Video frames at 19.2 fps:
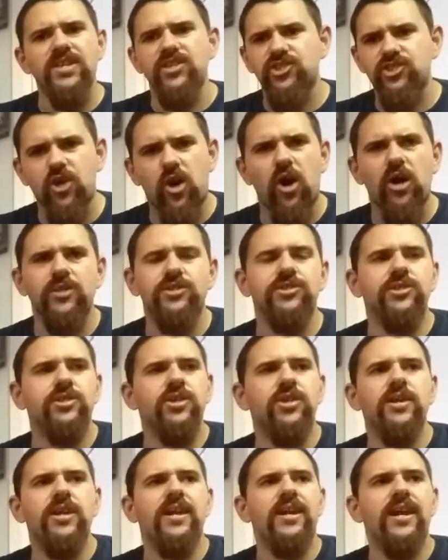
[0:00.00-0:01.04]
The songs are
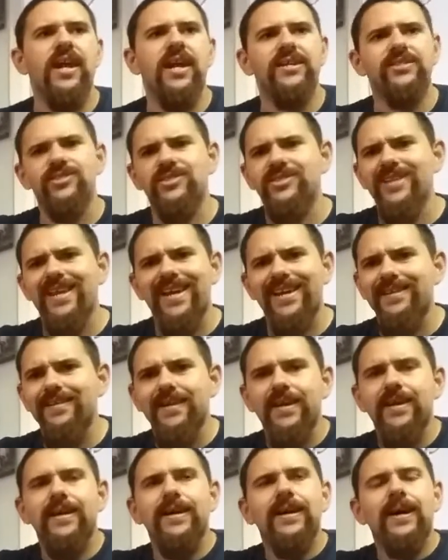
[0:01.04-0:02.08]
good in it, just
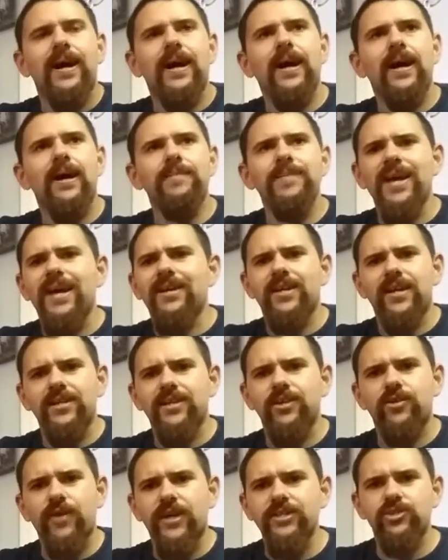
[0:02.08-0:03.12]

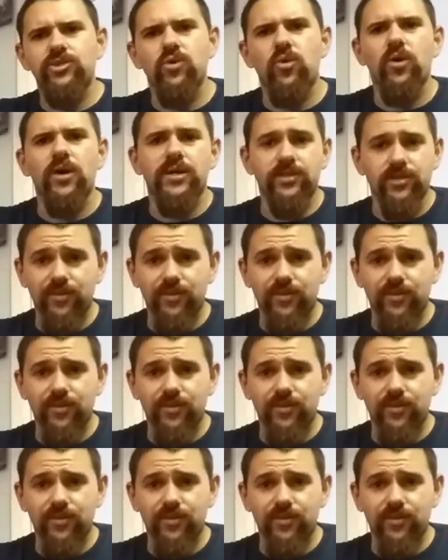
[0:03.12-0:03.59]
and a great story.